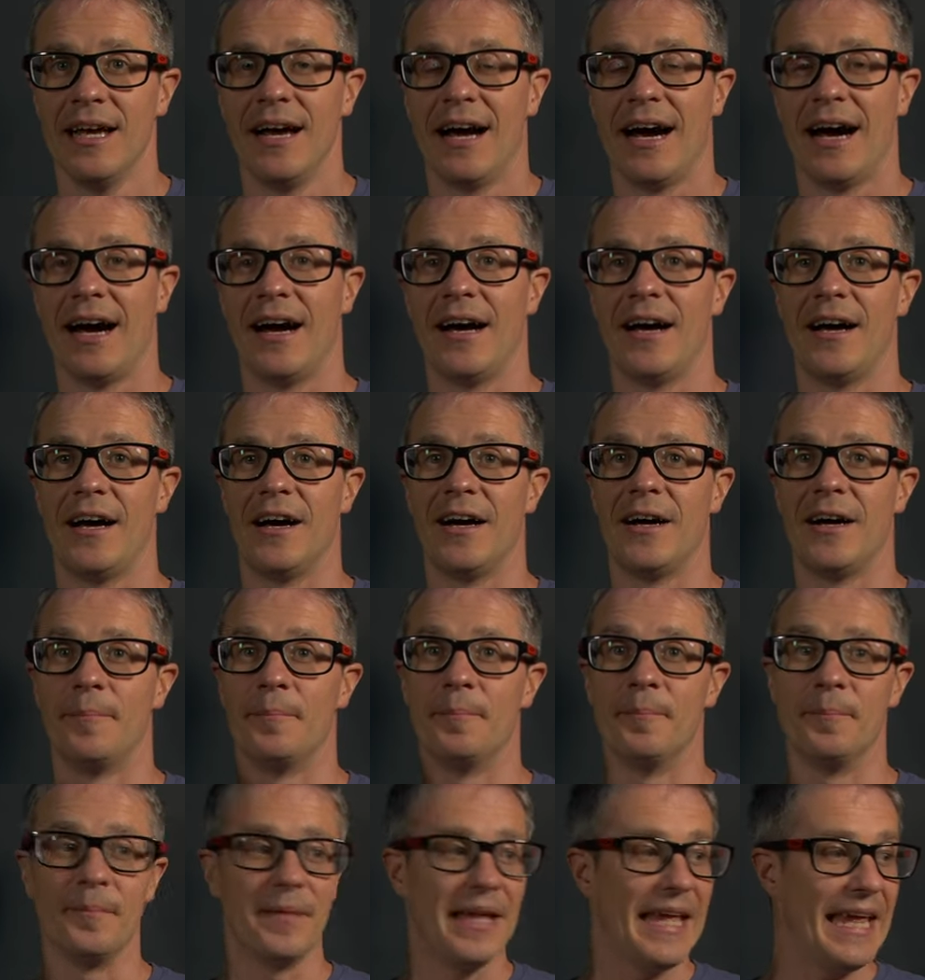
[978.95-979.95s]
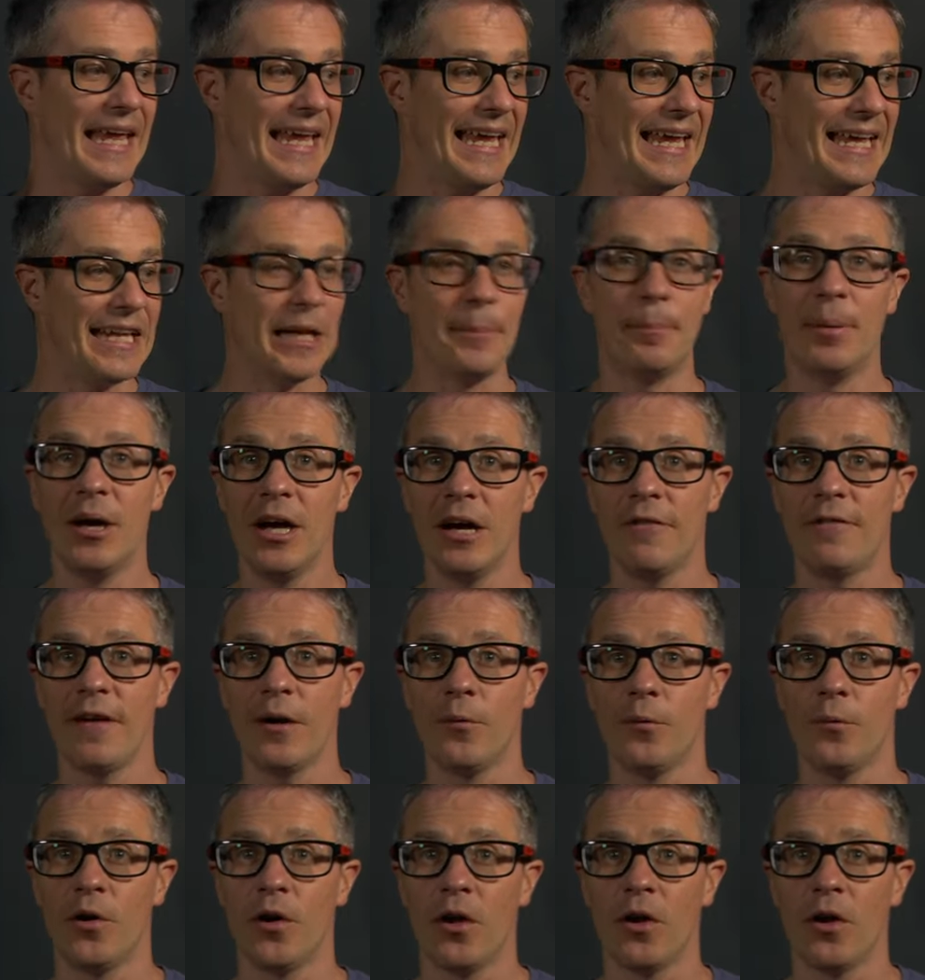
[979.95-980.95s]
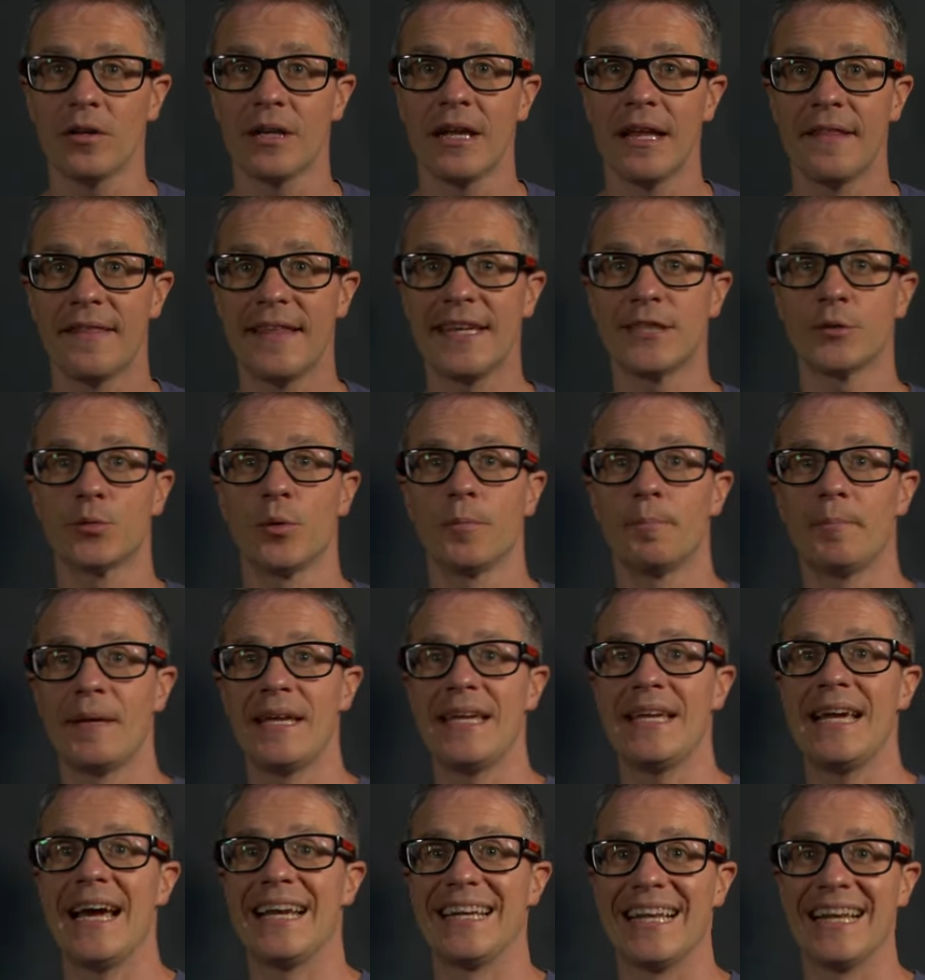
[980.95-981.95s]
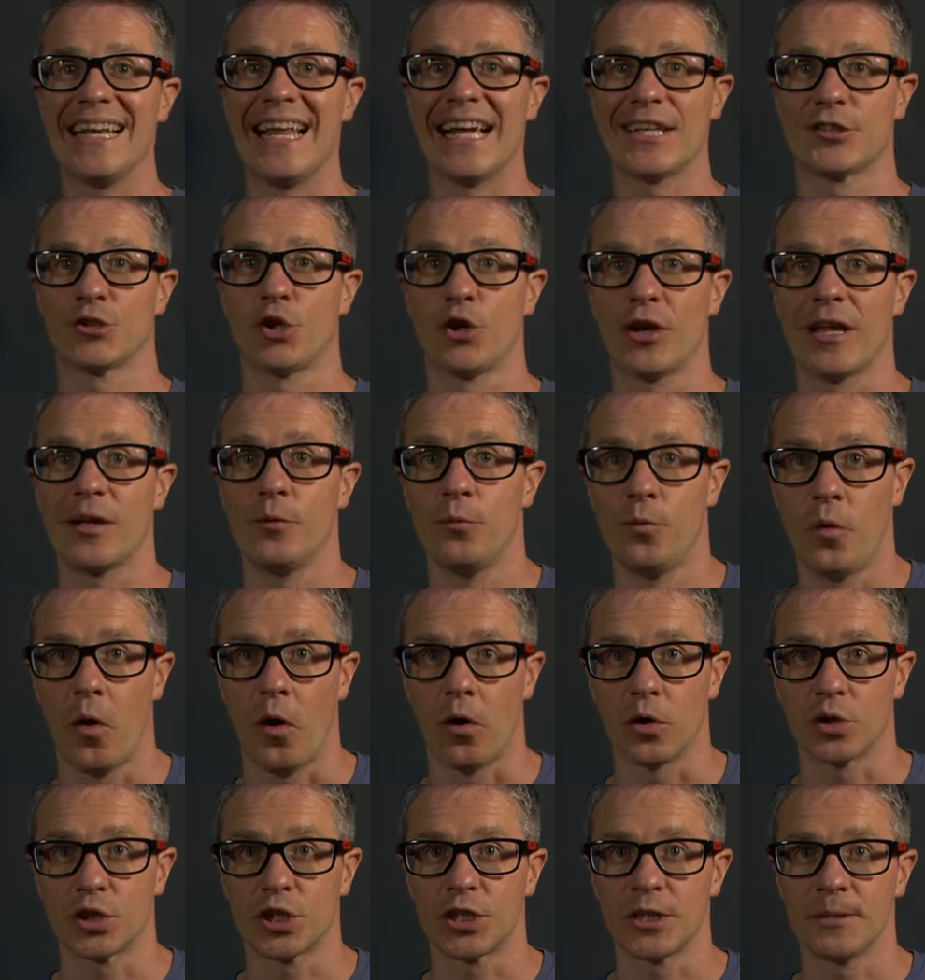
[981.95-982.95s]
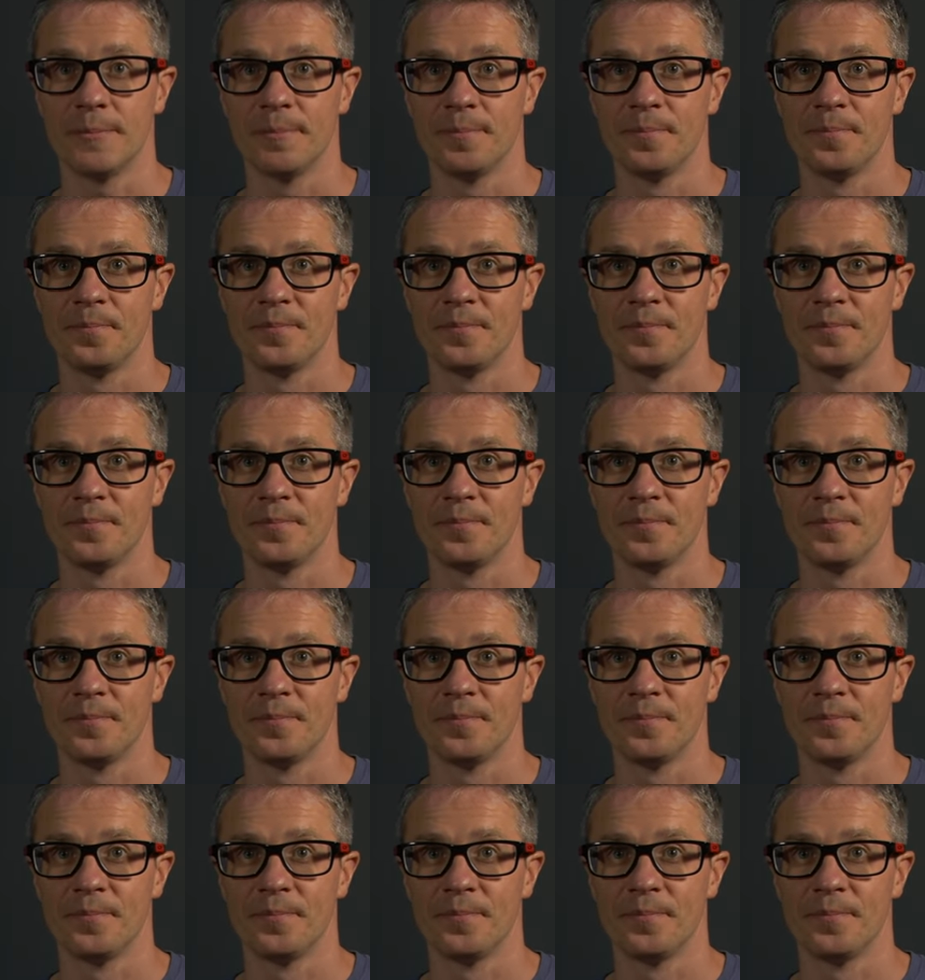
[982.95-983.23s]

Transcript: In a perfect world, this would be an electronic watch.